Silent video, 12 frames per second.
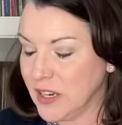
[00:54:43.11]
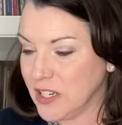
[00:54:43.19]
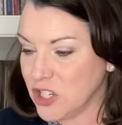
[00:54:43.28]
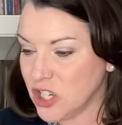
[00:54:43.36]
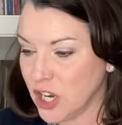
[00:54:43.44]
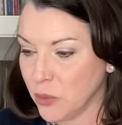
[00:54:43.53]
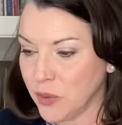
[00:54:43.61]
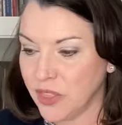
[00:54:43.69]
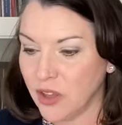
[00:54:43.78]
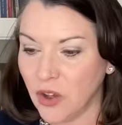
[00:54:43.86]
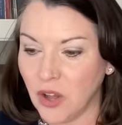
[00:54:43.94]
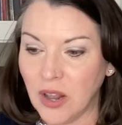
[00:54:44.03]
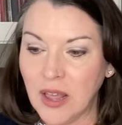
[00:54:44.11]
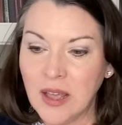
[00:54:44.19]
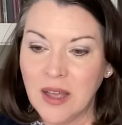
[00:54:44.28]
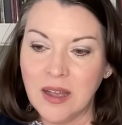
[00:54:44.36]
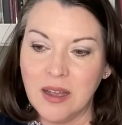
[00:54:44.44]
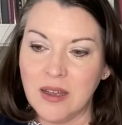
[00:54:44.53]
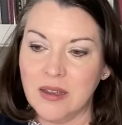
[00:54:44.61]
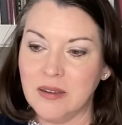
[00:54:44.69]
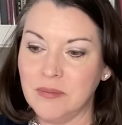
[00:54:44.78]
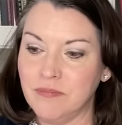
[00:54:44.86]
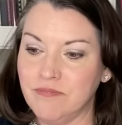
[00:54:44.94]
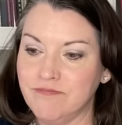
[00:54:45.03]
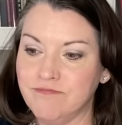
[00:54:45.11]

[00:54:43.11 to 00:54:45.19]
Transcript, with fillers: to share with y'all. Um,